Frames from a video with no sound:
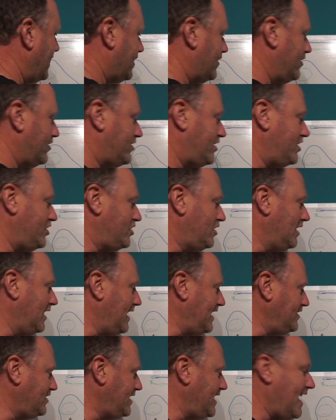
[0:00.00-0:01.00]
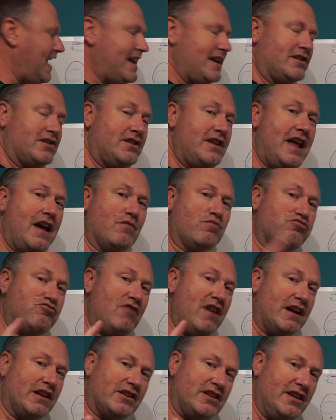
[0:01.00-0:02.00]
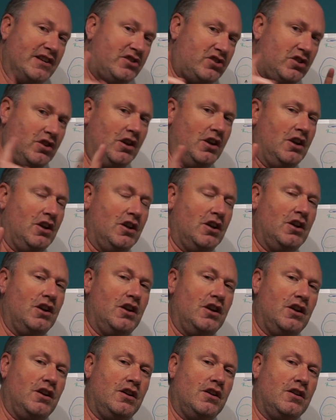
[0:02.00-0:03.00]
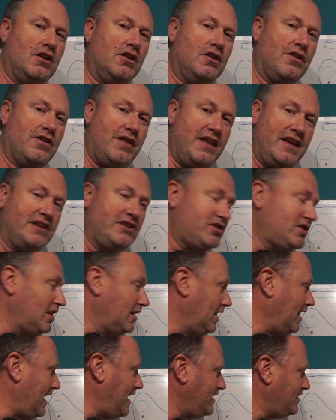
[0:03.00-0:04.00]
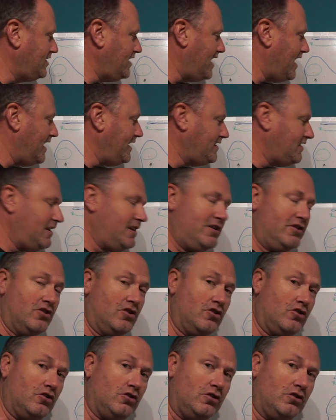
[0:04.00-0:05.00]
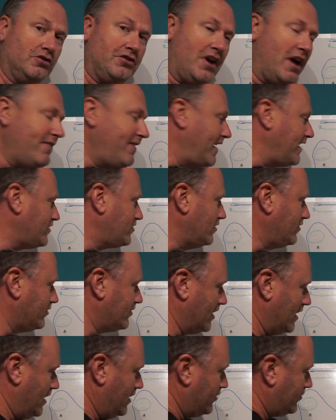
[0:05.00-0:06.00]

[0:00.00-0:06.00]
can they teach you lazy eight, now practice this lazy eight in all directions.